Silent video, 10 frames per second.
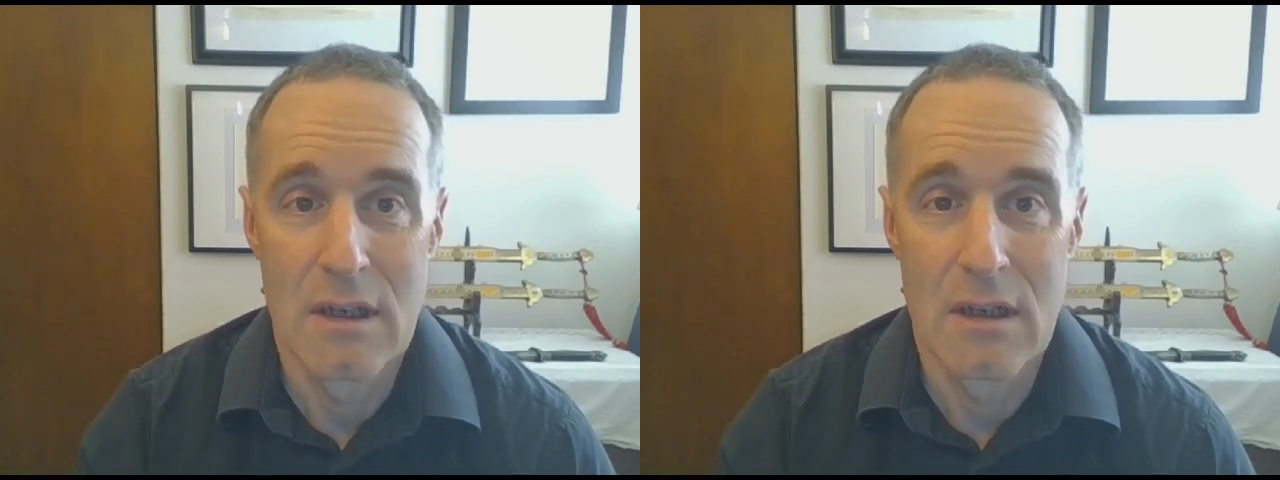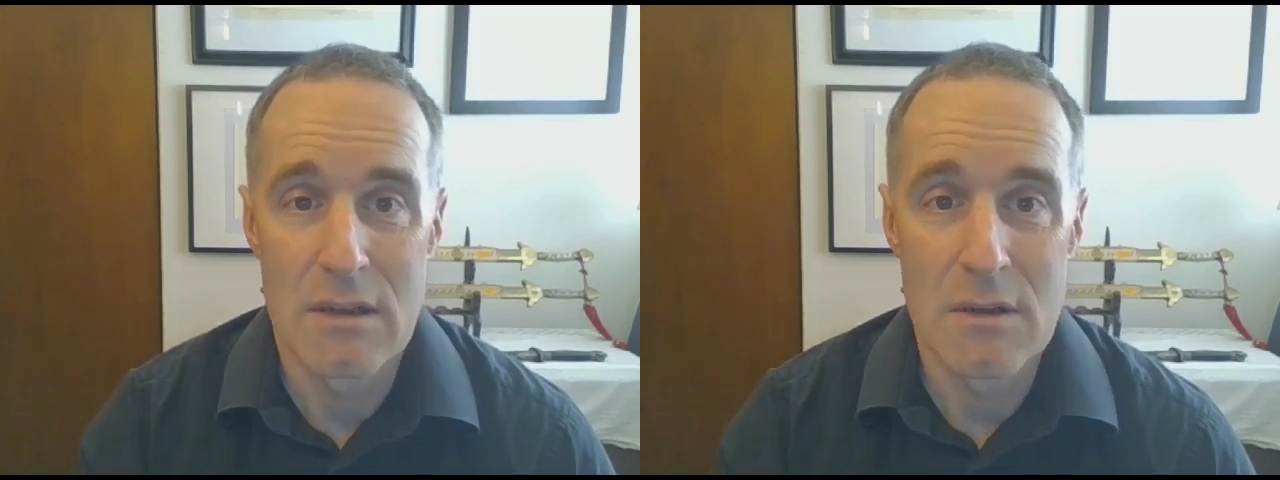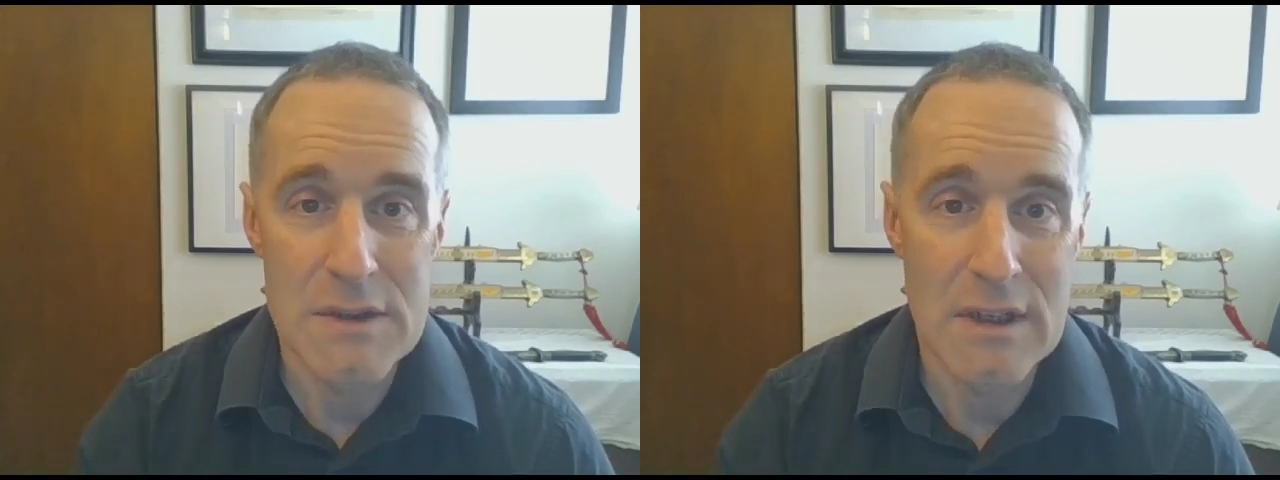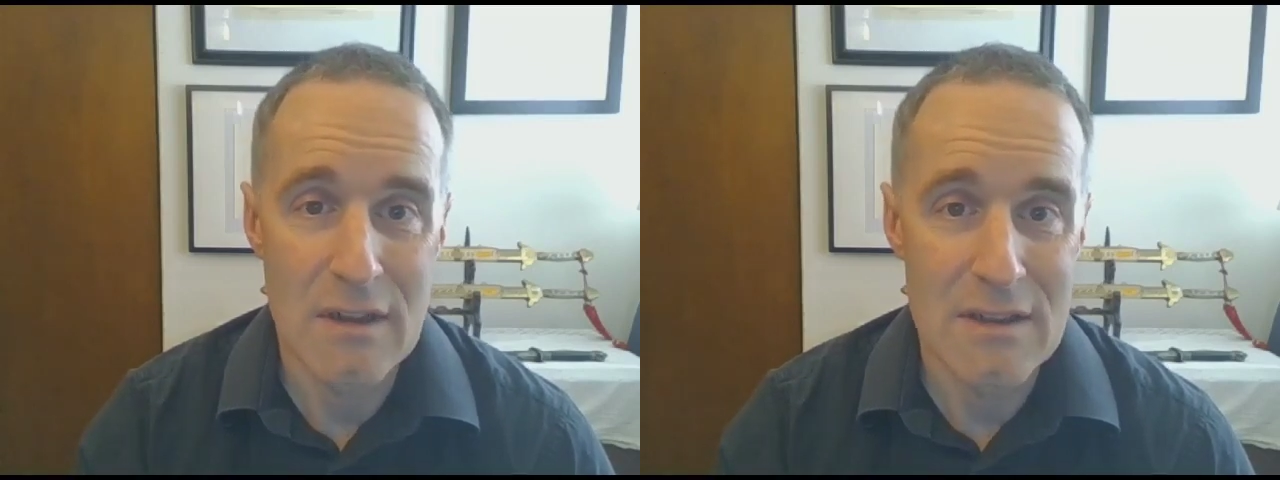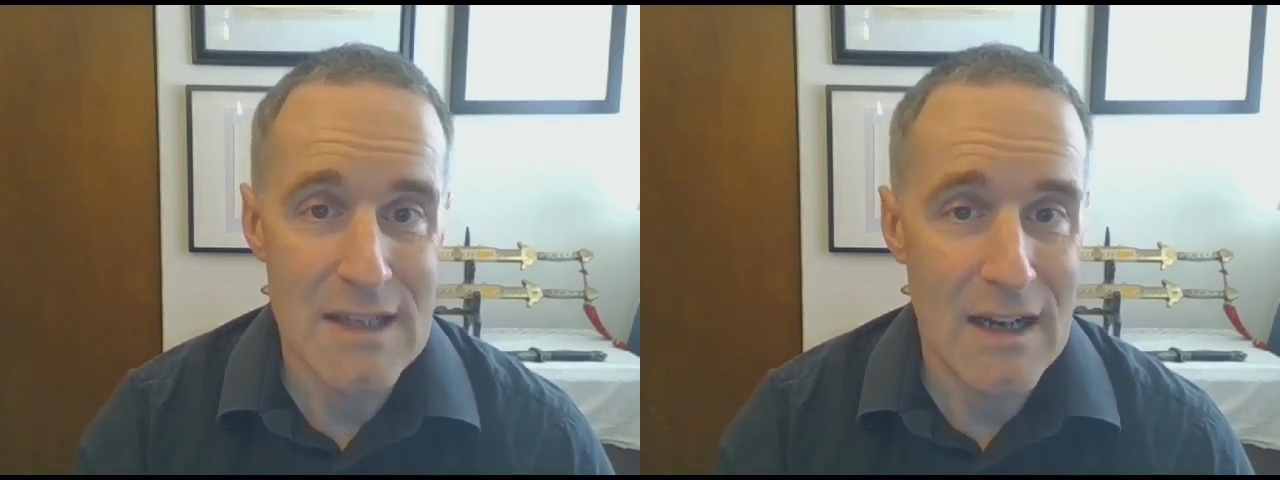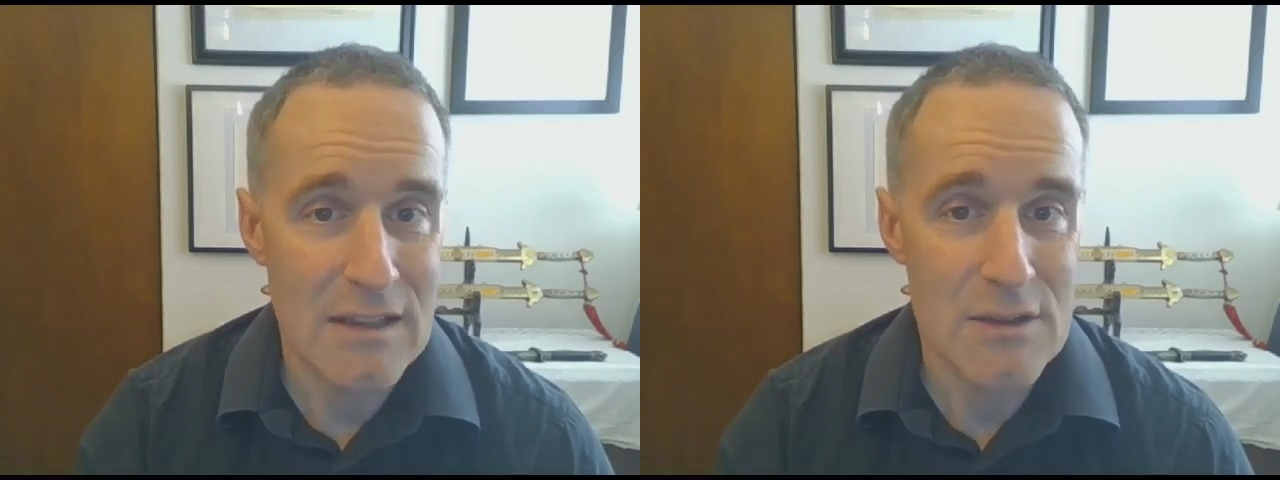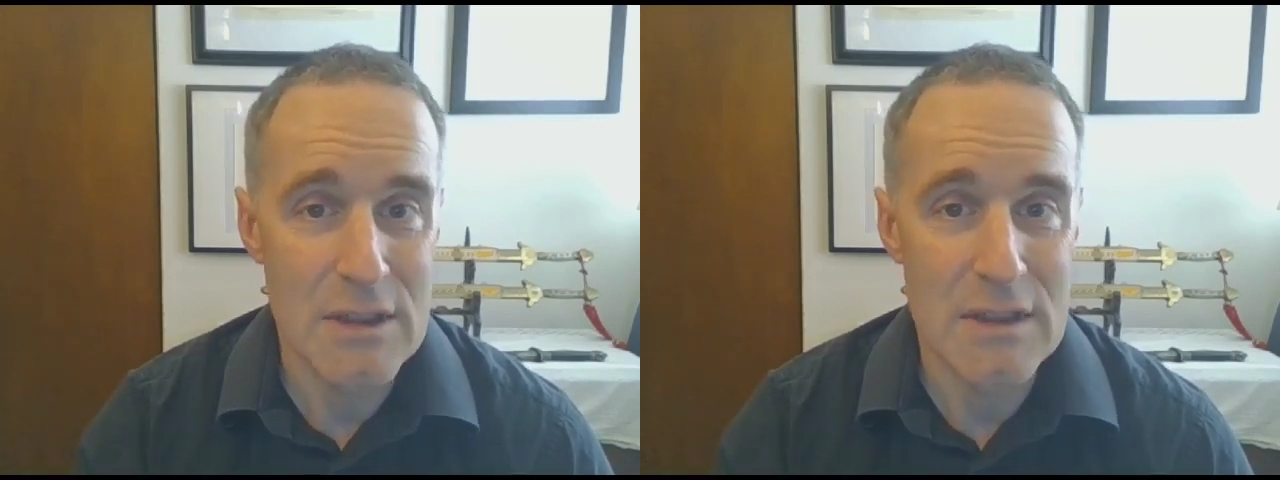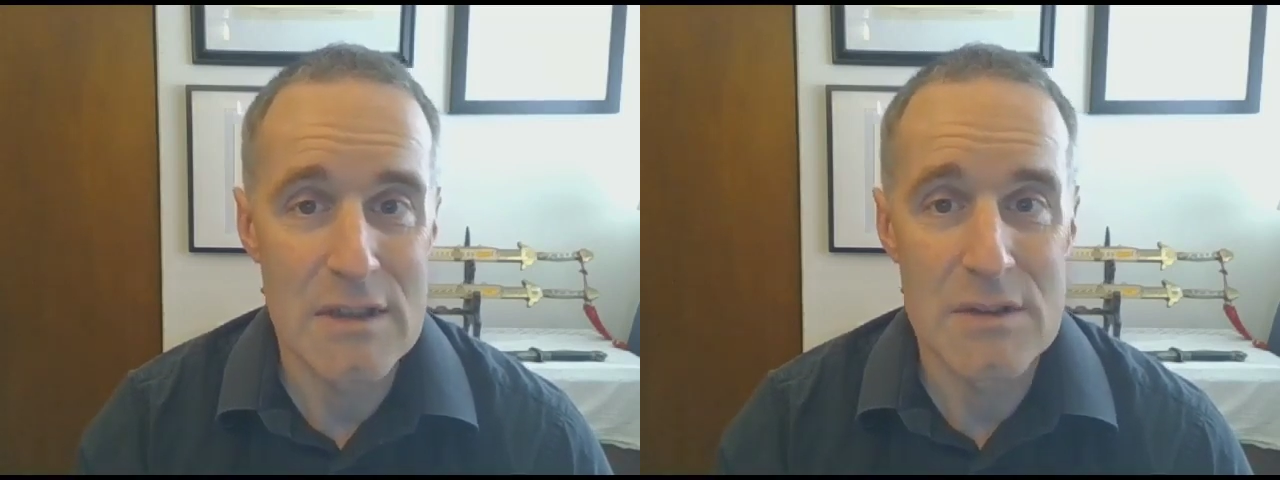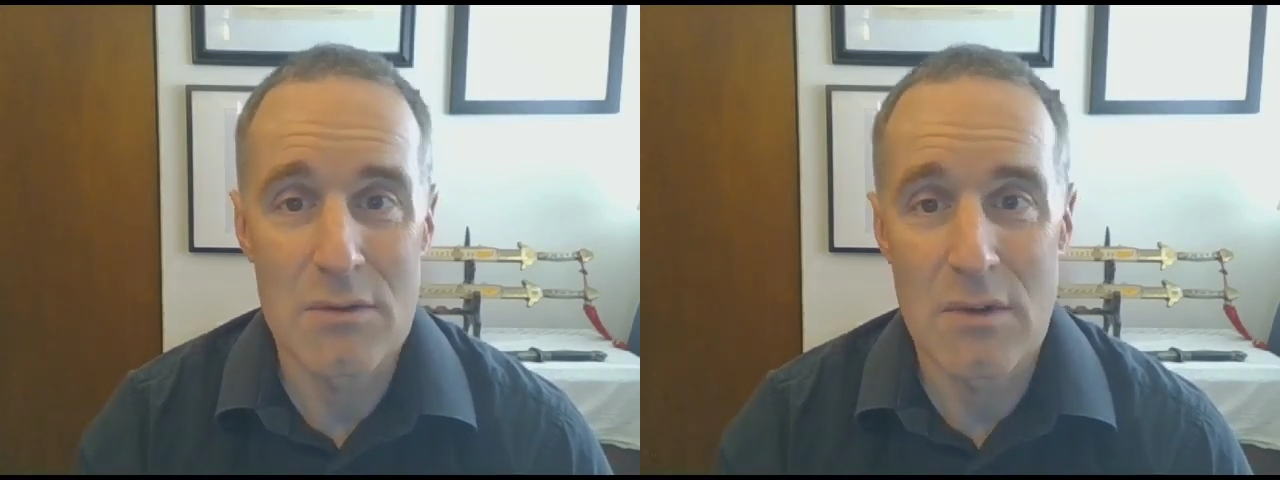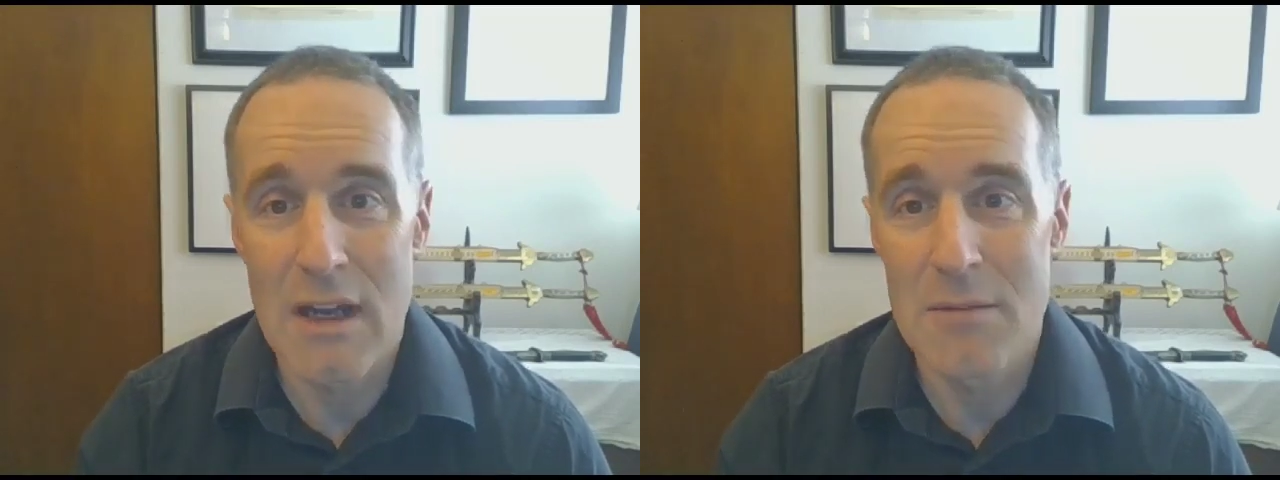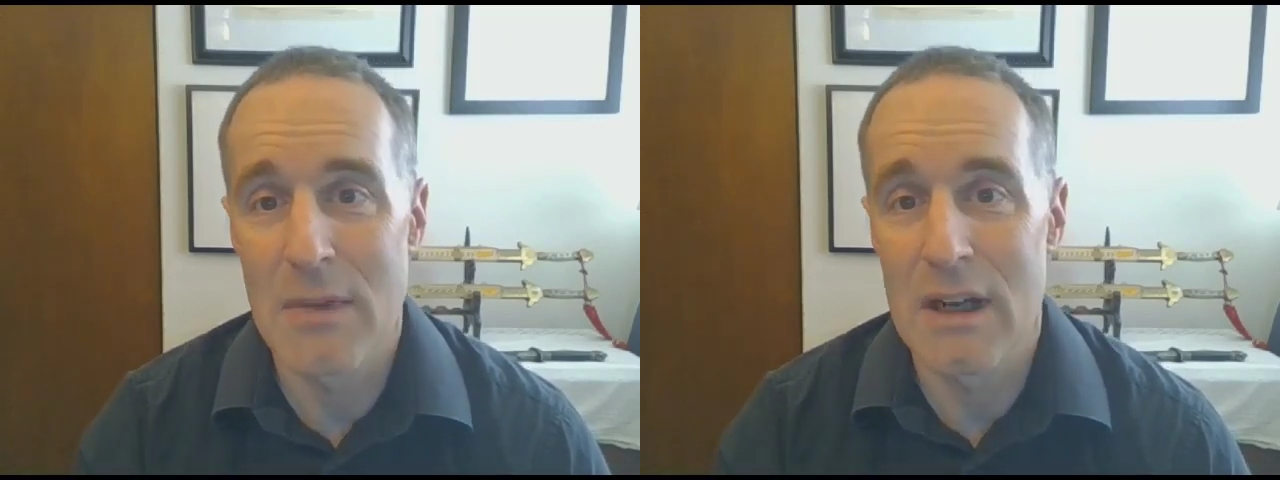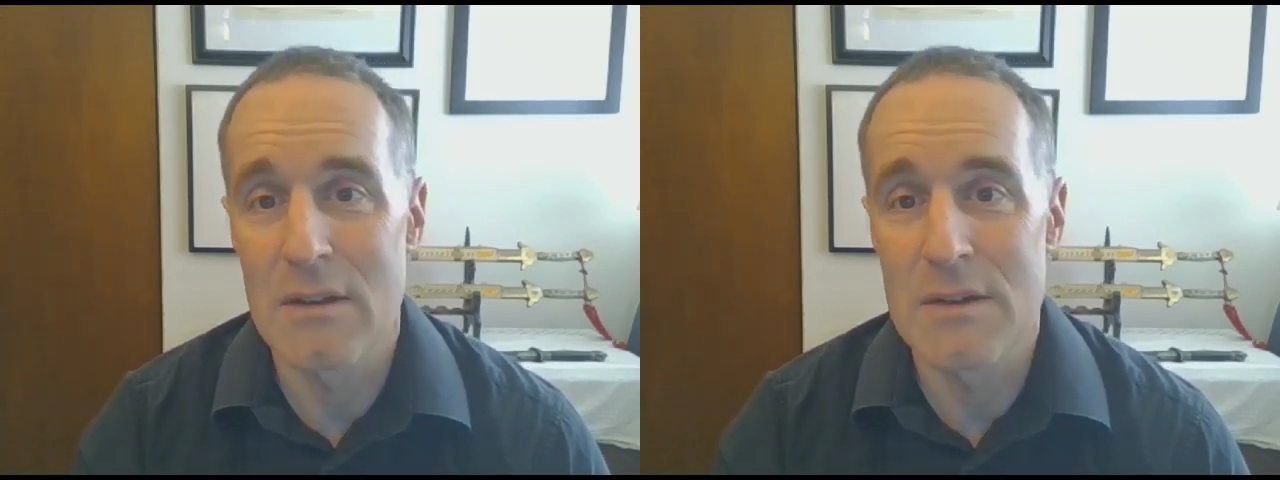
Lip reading: Using an ontology to describe models